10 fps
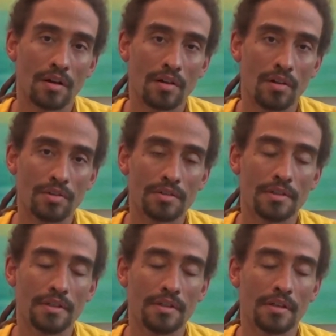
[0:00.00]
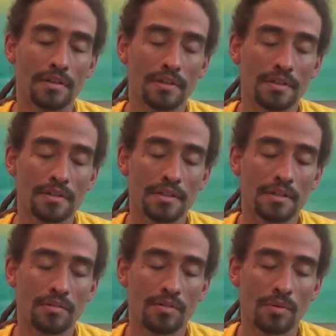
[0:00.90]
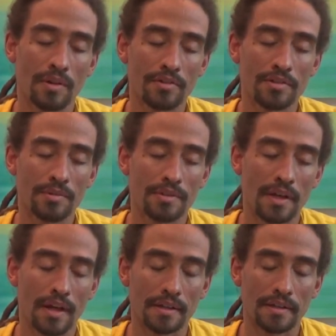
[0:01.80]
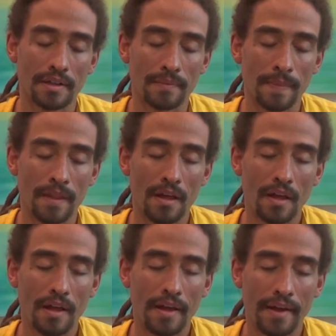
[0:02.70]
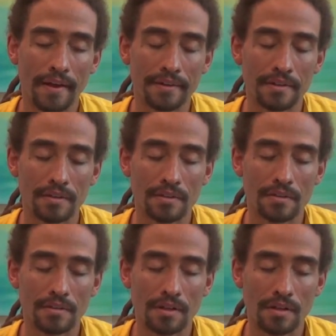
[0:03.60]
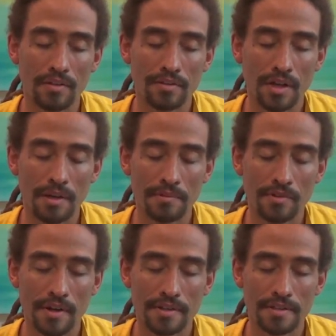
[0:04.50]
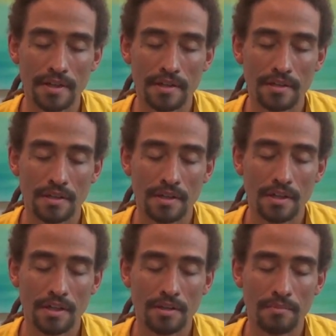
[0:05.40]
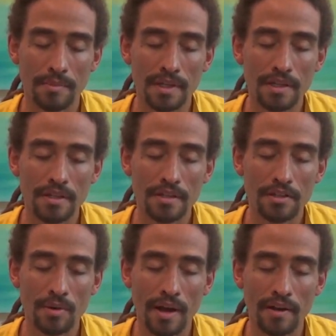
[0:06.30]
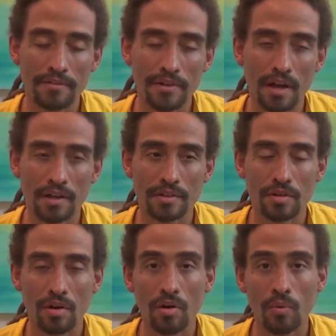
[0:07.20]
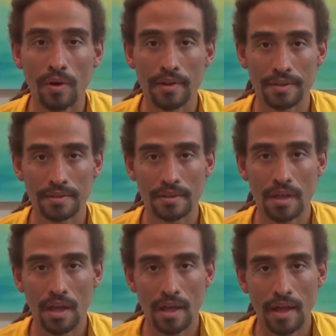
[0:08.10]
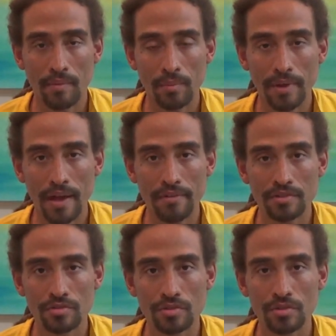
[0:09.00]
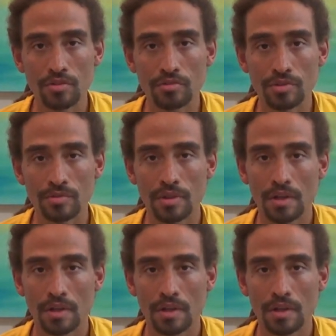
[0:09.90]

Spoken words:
closely and listening or whether she was acting. And another time Christ said, me you have not always. And when we have a true guru,